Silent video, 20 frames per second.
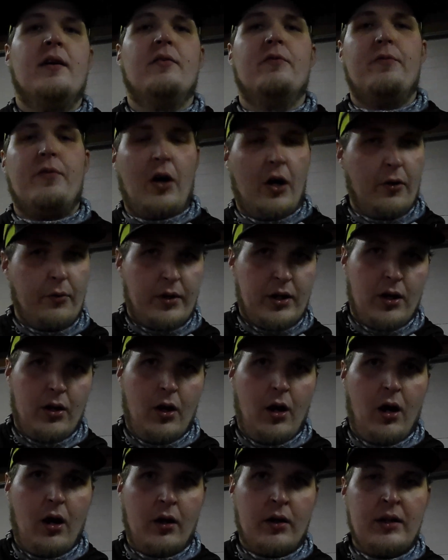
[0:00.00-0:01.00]
and following
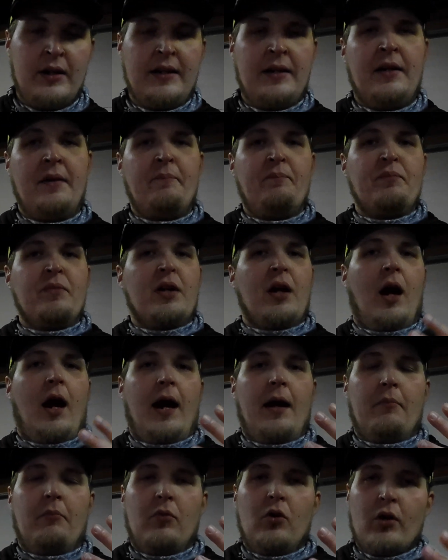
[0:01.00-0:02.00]
along.
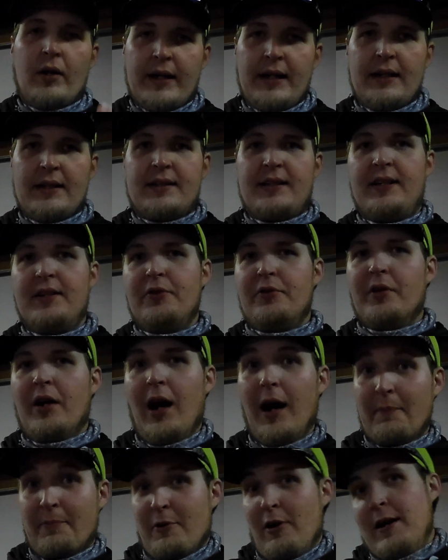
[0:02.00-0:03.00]
I'm looking to
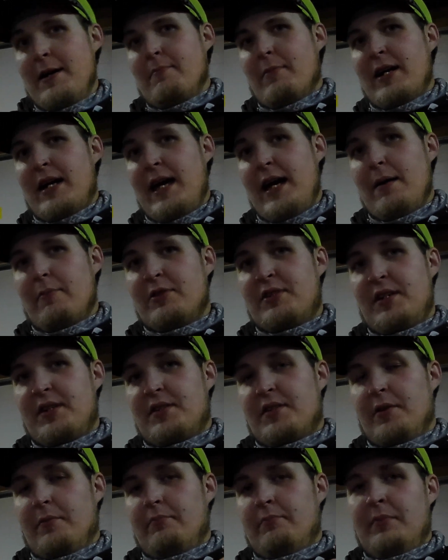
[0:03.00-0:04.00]
upgrade my camera
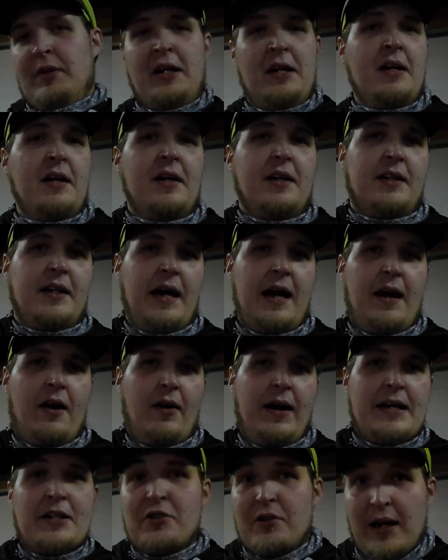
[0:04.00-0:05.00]
system.
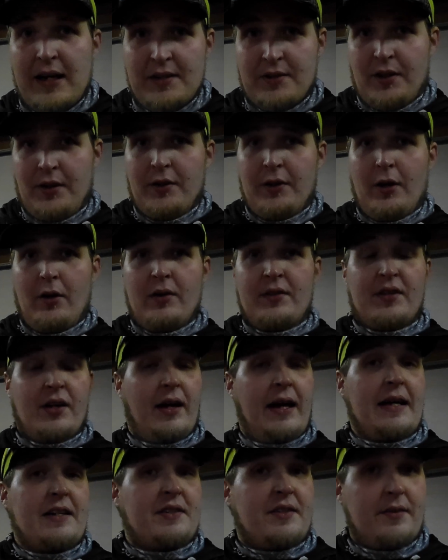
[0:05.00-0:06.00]
Now, as you guys all know,
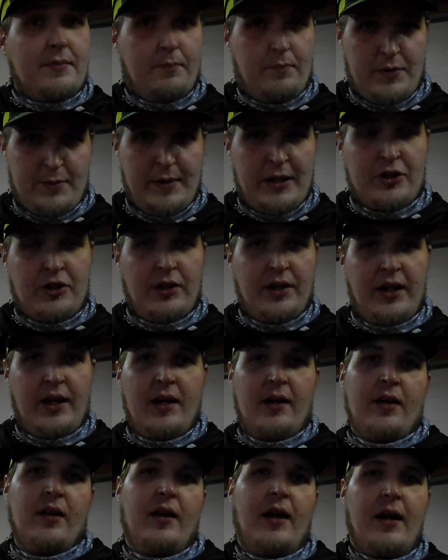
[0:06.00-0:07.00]
as especially
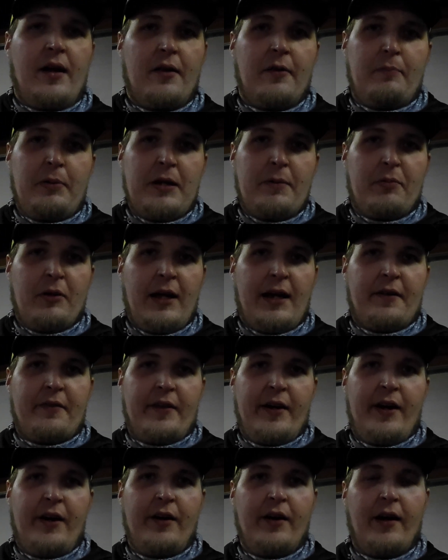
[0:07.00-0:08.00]
a lot of
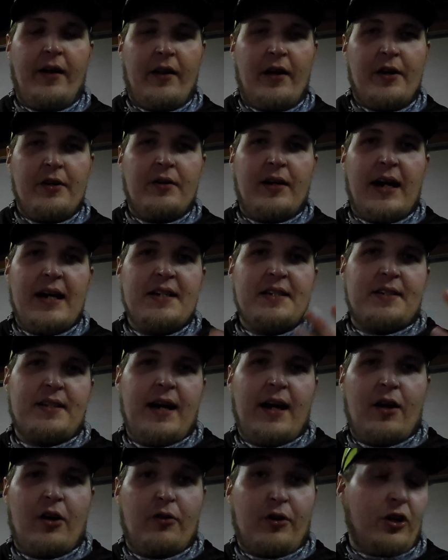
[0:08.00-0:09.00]
you guys
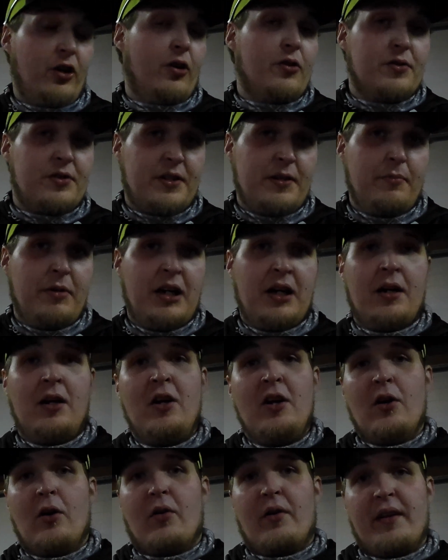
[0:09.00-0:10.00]
that are close to me,
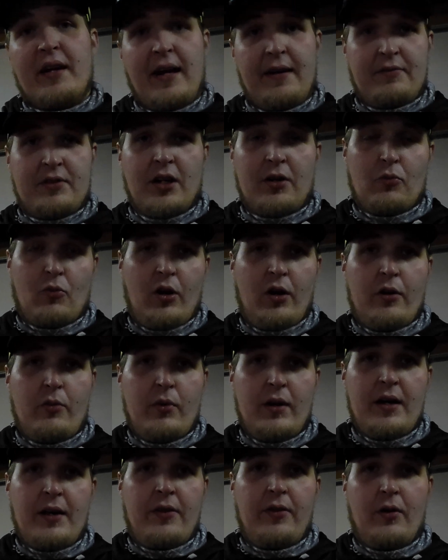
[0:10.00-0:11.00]
or that I've done work
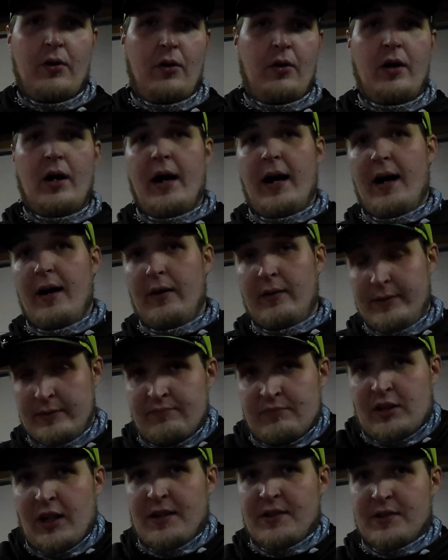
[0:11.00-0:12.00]
with, or
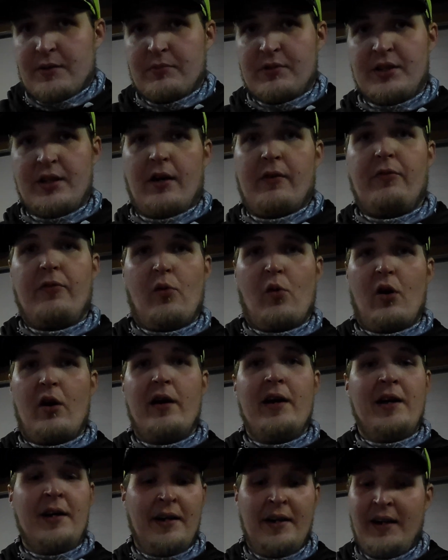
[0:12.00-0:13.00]
done some stuff
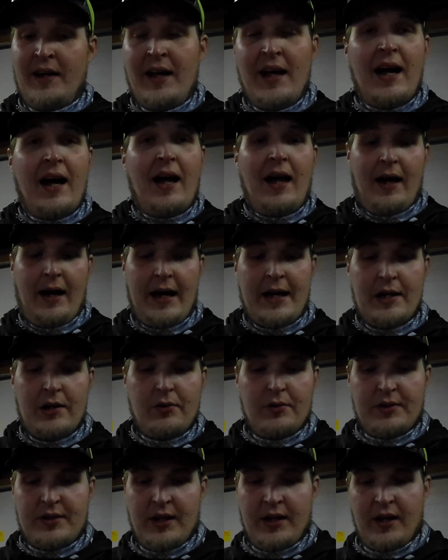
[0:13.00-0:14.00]
for, I
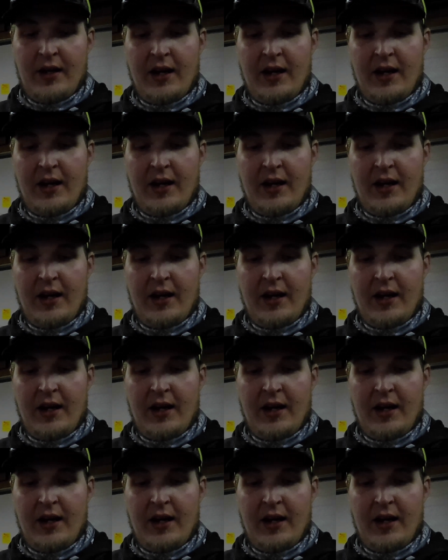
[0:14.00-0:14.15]
use